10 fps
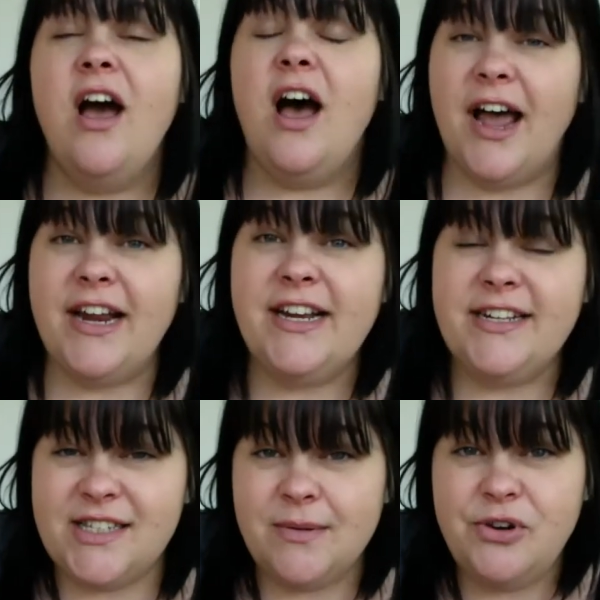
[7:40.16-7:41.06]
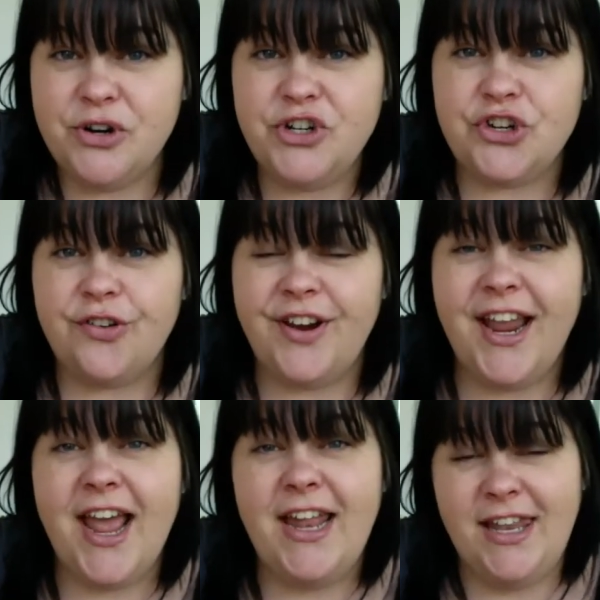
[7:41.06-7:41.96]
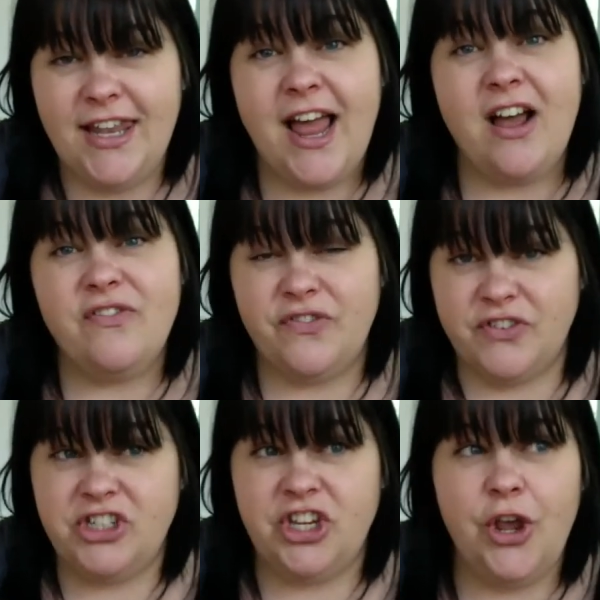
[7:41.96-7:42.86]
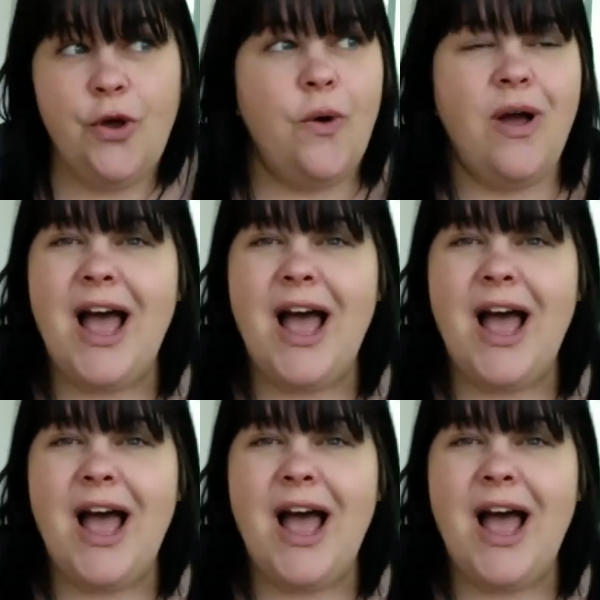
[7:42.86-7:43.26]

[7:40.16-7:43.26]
I need some nurturing and love too.